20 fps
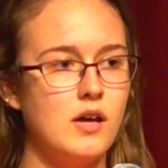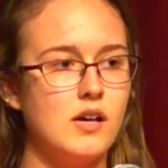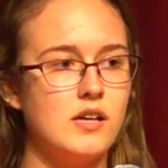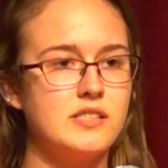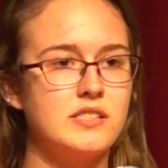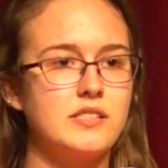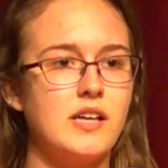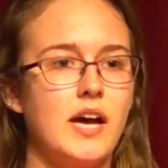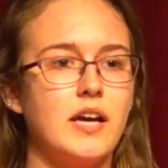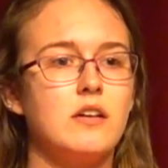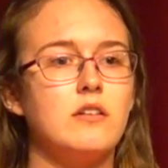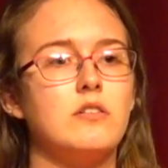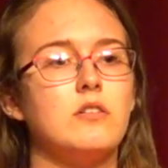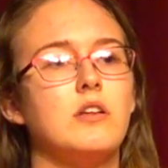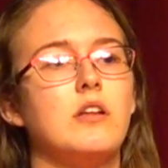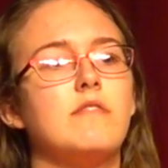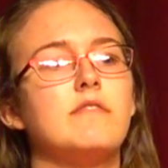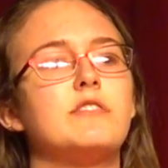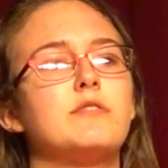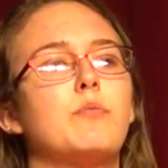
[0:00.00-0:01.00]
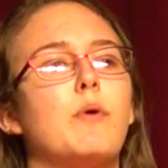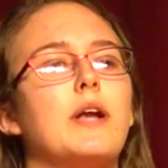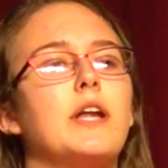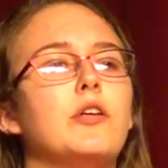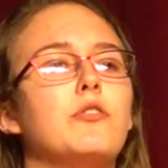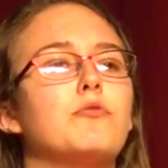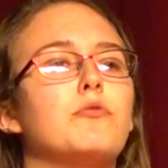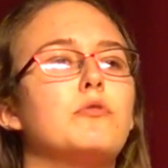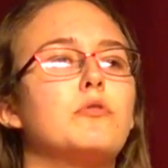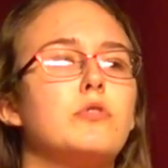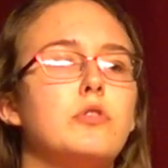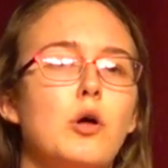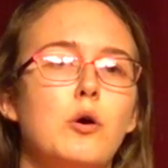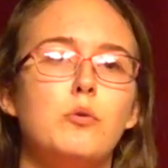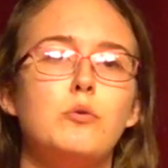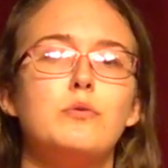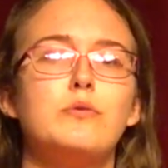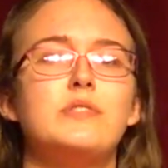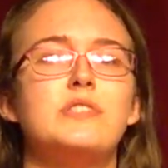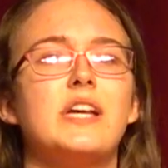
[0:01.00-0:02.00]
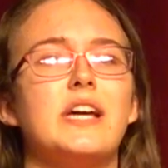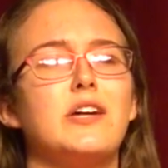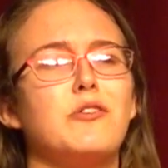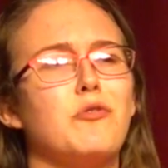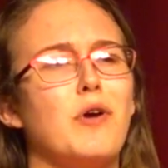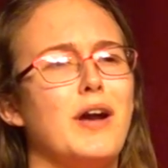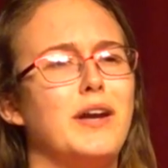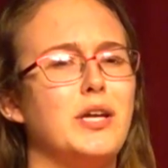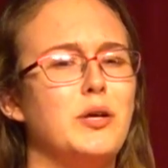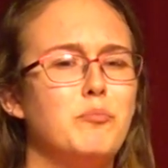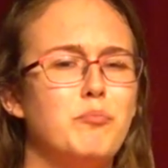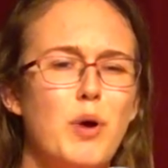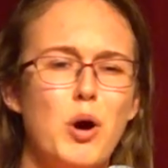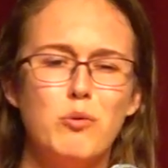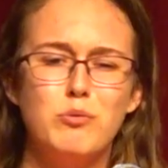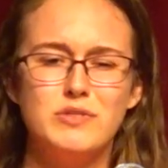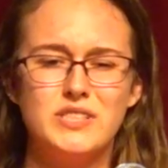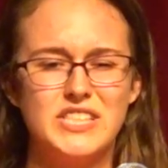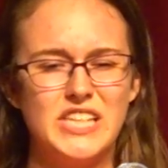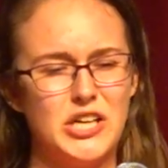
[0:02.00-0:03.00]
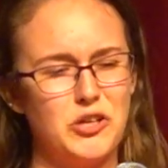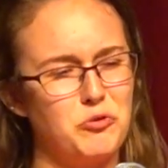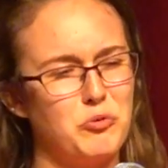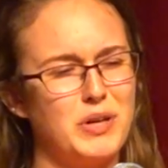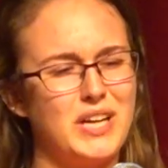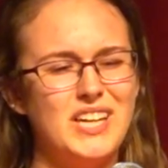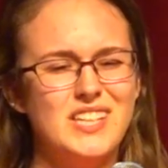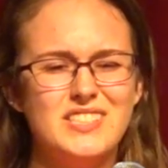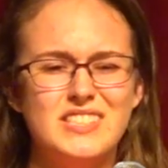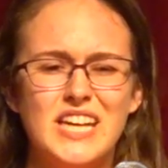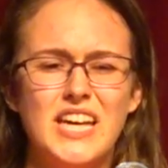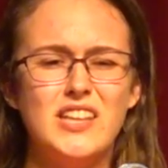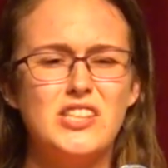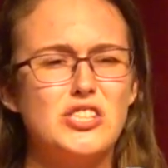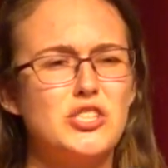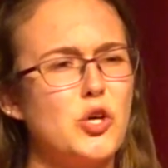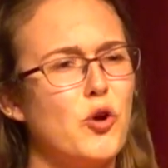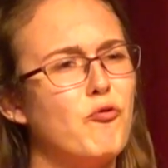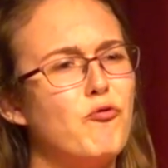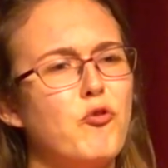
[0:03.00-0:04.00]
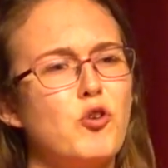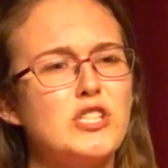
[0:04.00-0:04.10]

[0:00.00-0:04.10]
A cycle of sweating through clothes and grinding bones and gritting teeth so